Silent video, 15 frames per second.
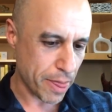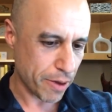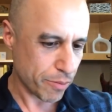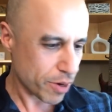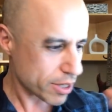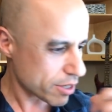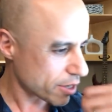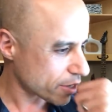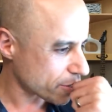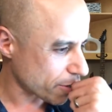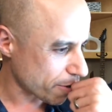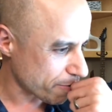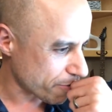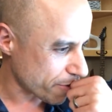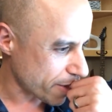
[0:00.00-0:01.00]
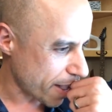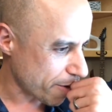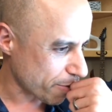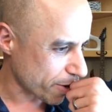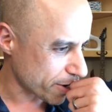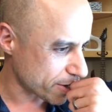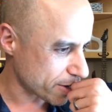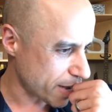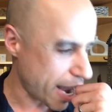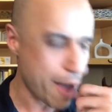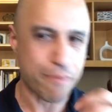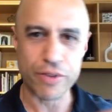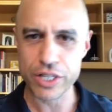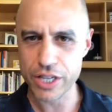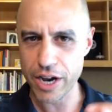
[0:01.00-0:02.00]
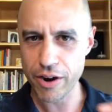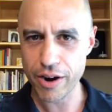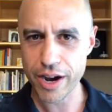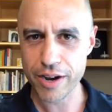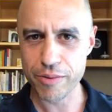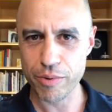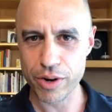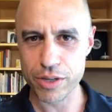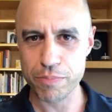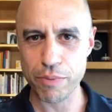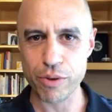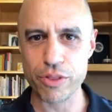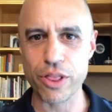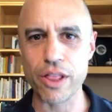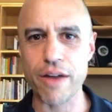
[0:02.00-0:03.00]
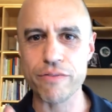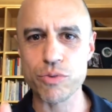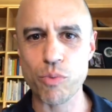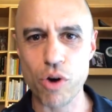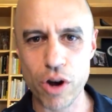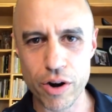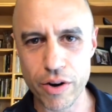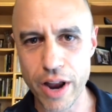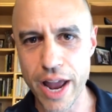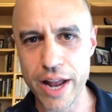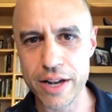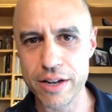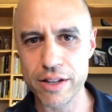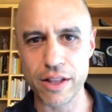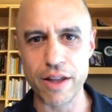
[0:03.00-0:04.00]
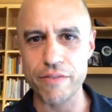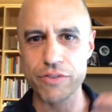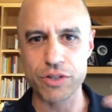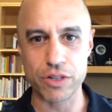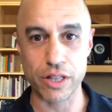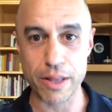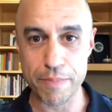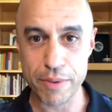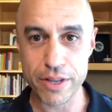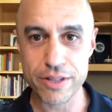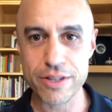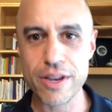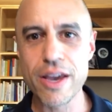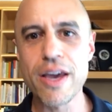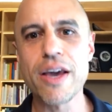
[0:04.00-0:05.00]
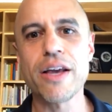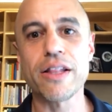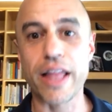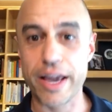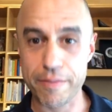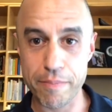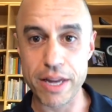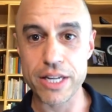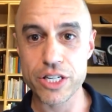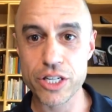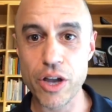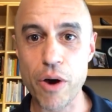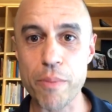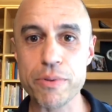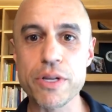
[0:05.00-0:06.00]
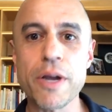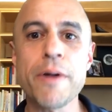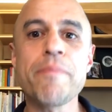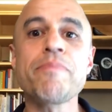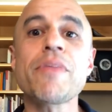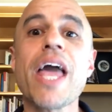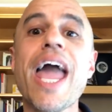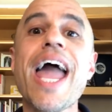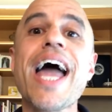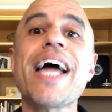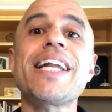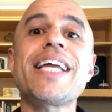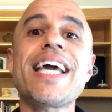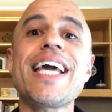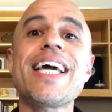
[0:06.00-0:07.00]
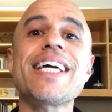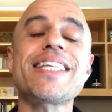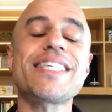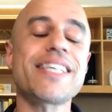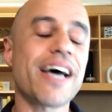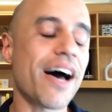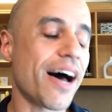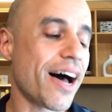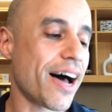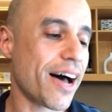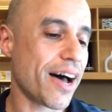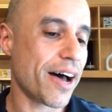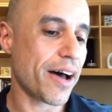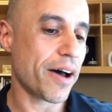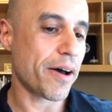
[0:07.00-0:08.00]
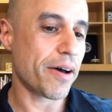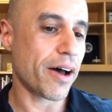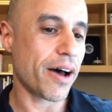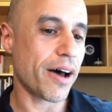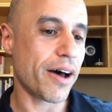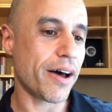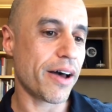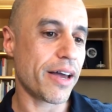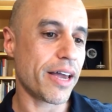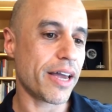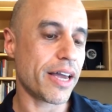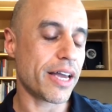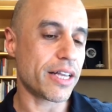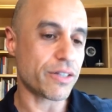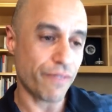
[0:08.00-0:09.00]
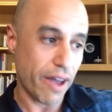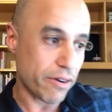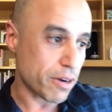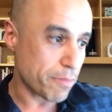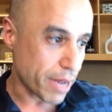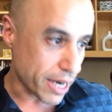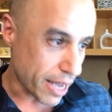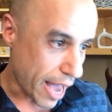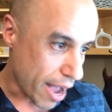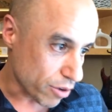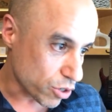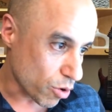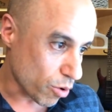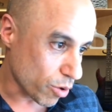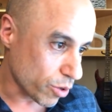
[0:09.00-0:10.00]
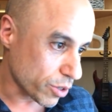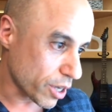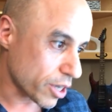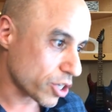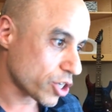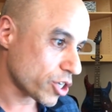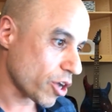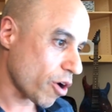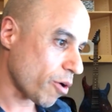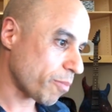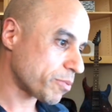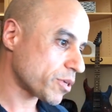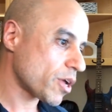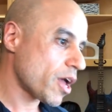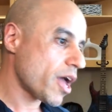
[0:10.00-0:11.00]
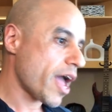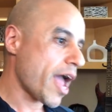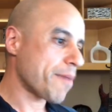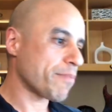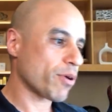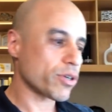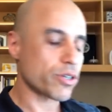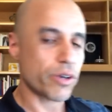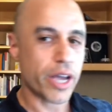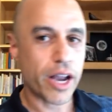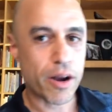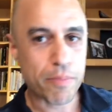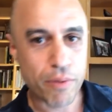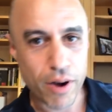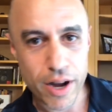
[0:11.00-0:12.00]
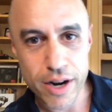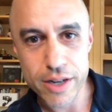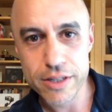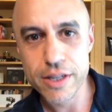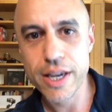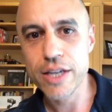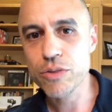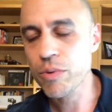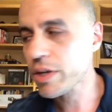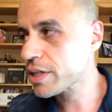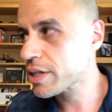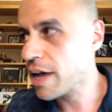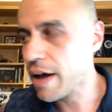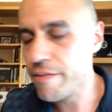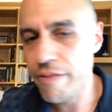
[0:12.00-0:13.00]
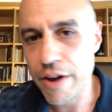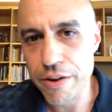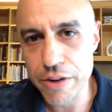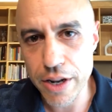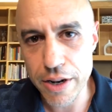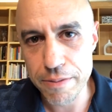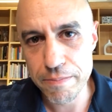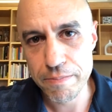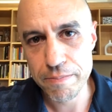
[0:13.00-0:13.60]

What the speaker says: what's the term for that, where it's amphoteric, where it's both loves water and loves lipids, like many soaps. And it's found in many household soaps and personal care products. Guess what it's not found in?